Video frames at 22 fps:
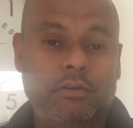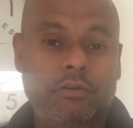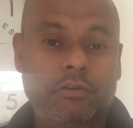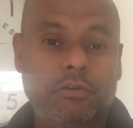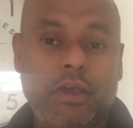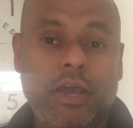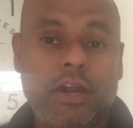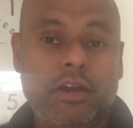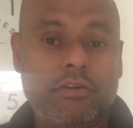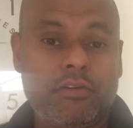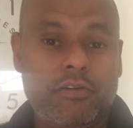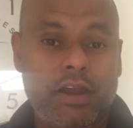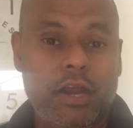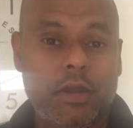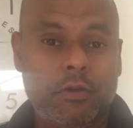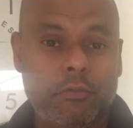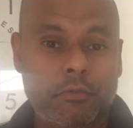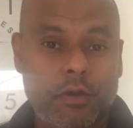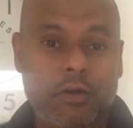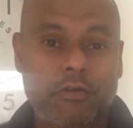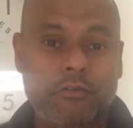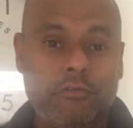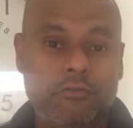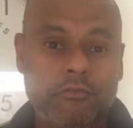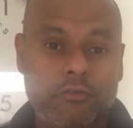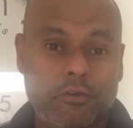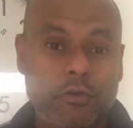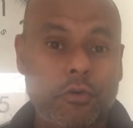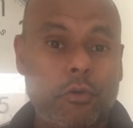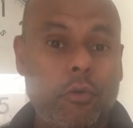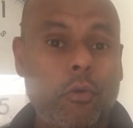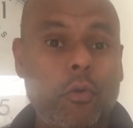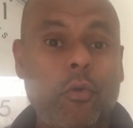You can create one for
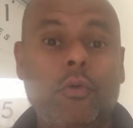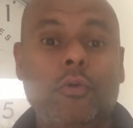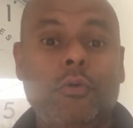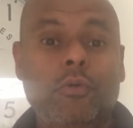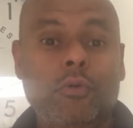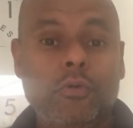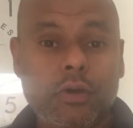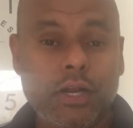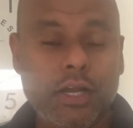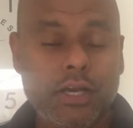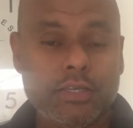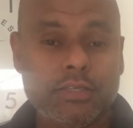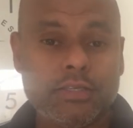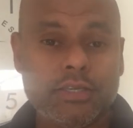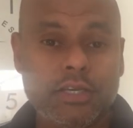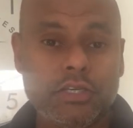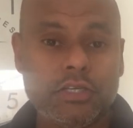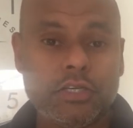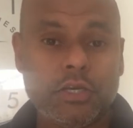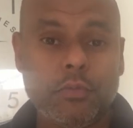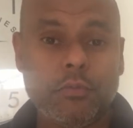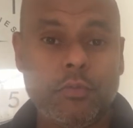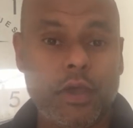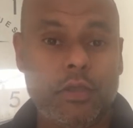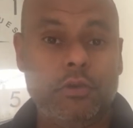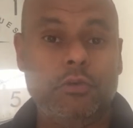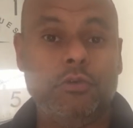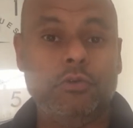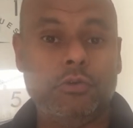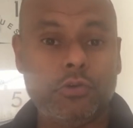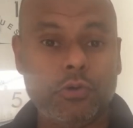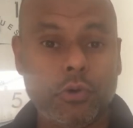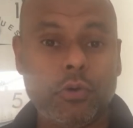your own organization where
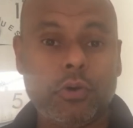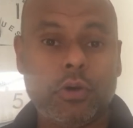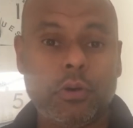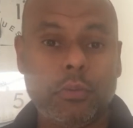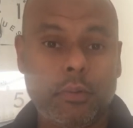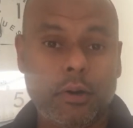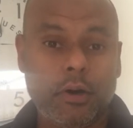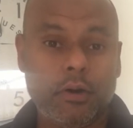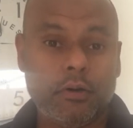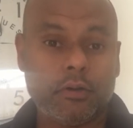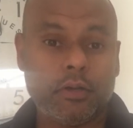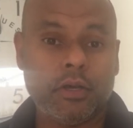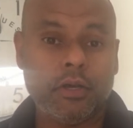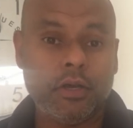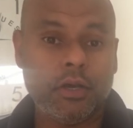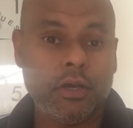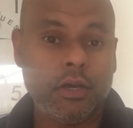you talk about